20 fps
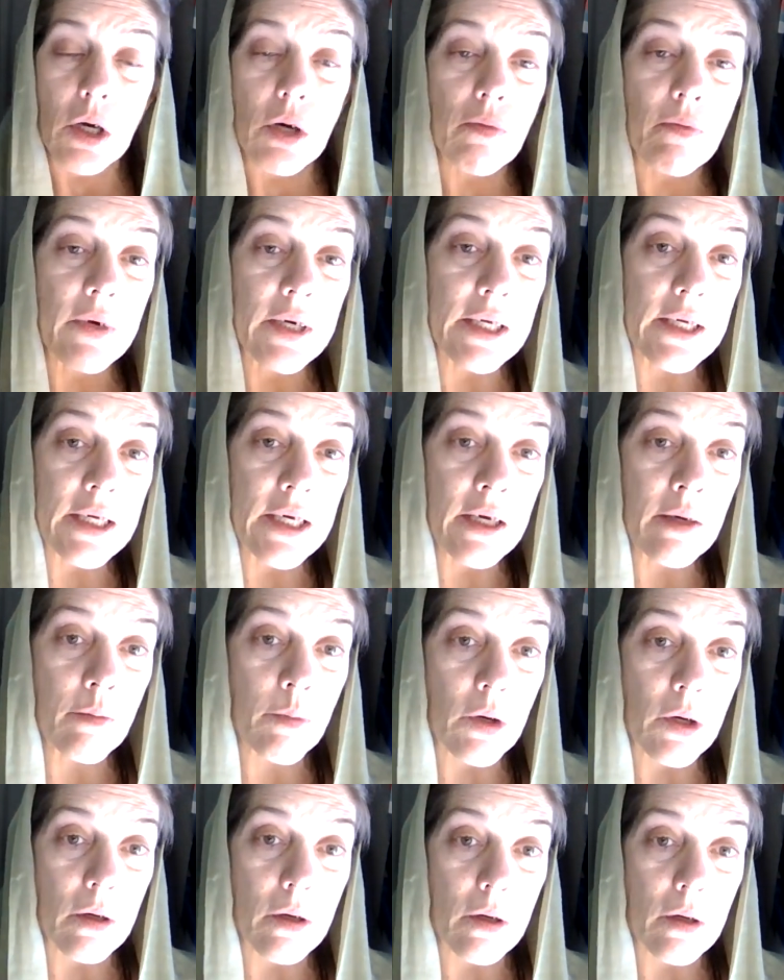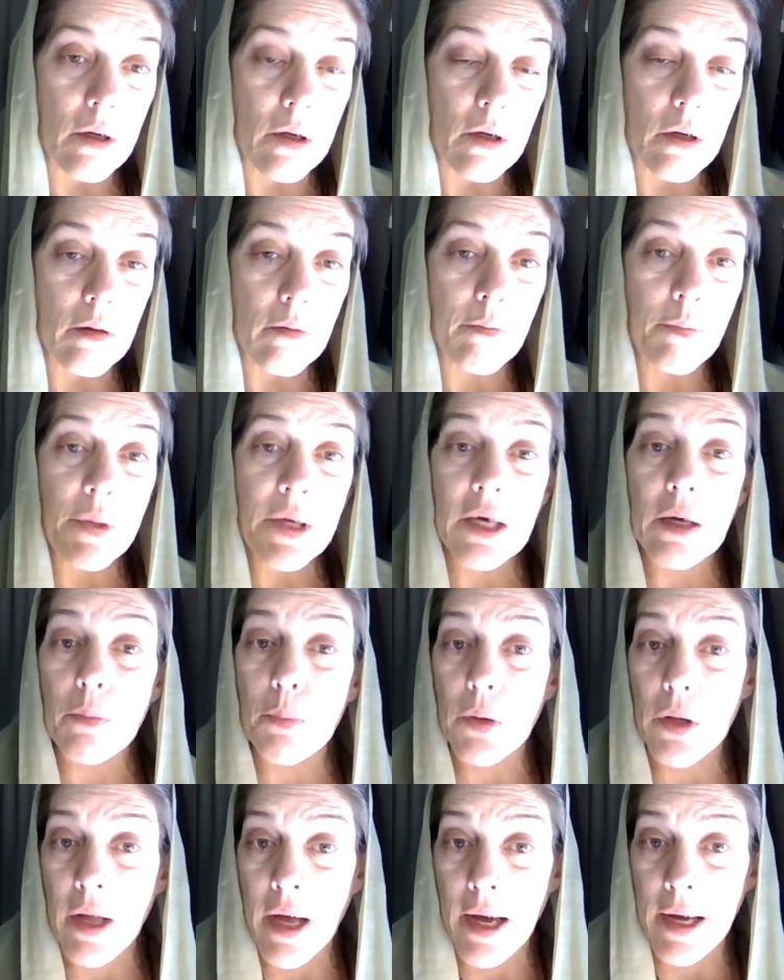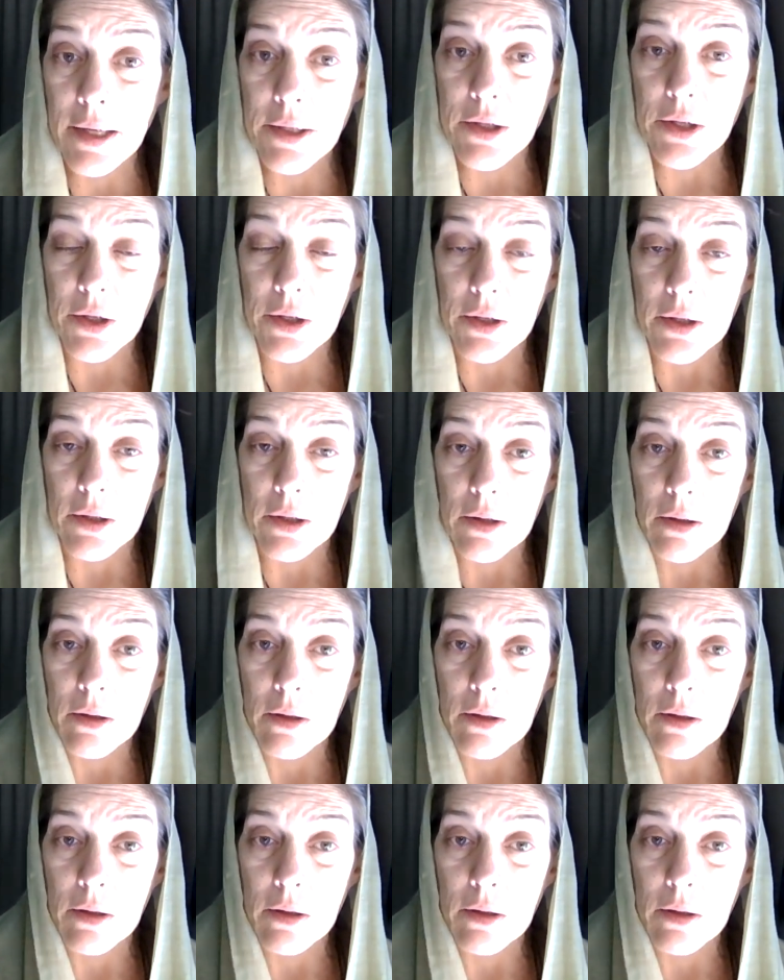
redeemer be applied to her.